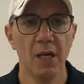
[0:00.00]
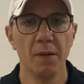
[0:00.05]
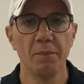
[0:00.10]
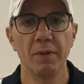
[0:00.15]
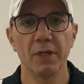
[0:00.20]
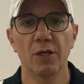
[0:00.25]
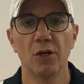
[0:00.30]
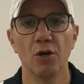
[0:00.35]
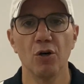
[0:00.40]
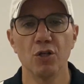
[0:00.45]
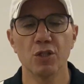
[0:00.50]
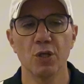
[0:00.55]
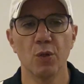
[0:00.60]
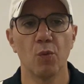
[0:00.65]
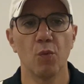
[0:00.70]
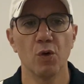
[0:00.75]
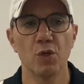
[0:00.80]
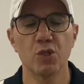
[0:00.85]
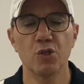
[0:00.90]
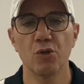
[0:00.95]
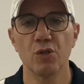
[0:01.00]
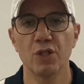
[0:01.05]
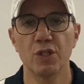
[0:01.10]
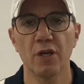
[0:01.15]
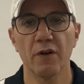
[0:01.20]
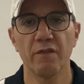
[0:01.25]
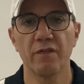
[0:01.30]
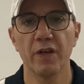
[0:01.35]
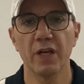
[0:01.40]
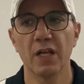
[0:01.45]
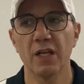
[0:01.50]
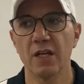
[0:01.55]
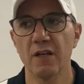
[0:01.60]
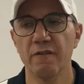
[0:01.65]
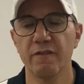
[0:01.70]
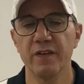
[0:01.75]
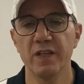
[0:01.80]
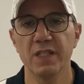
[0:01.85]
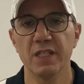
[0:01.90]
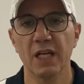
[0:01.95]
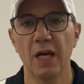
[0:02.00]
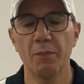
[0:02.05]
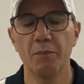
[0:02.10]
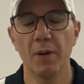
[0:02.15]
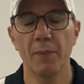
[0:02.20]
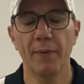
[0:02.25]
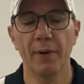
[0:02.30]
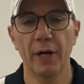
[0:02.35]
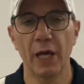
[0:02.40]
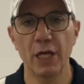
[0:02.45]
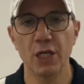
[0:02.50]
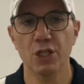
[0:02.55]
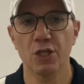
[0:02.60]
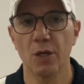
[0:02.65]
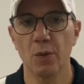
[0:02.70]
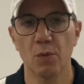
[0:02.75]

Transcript: because he wants to intervene in the physical preparation,